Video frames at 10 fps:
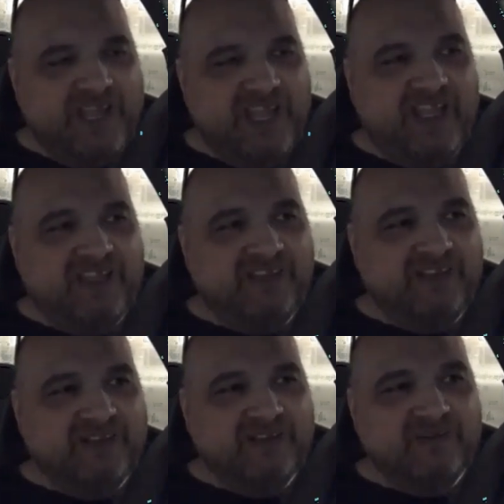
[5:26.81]
and
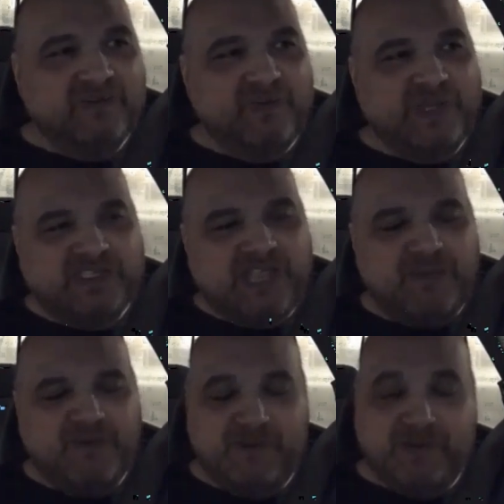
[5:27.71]
we stop
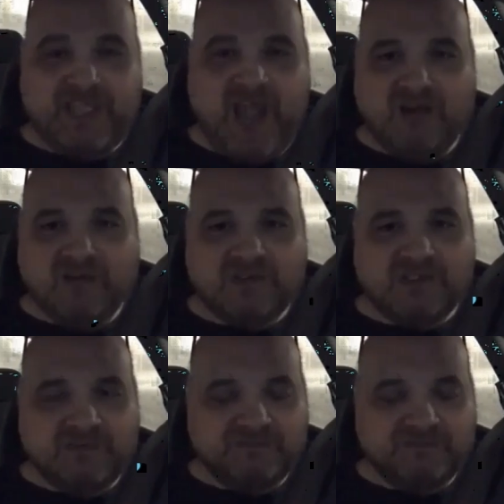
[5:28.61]
up at mcdonald's